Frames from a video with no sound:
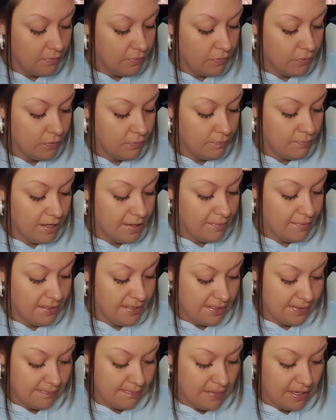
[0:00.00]
who
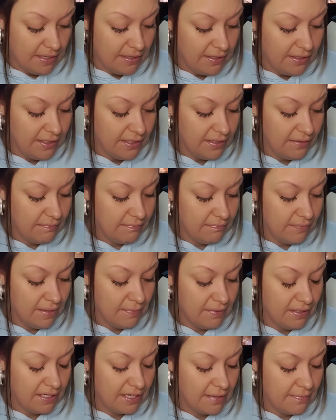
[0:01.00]
maybe is married,
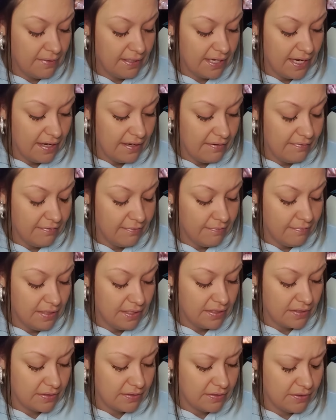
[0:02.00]
maybe coming out of a
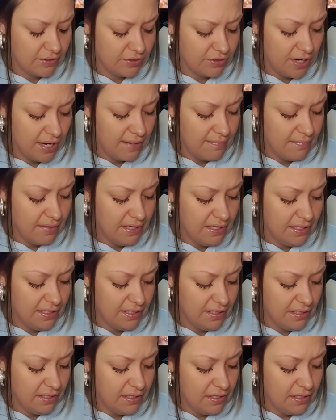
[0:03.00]
mental entrapment,